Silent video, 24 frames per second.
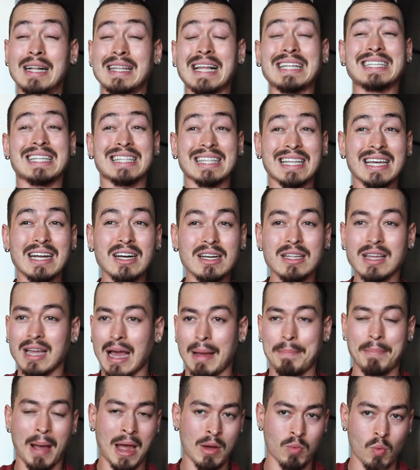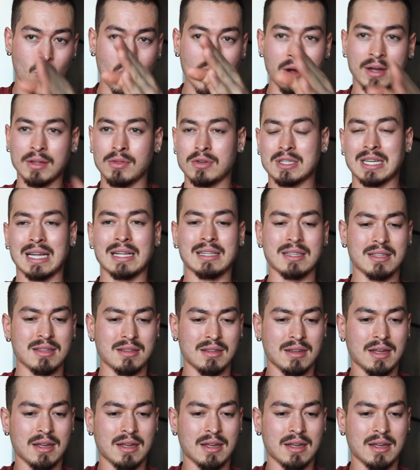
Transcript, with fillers: That's literally, I walk and there's like,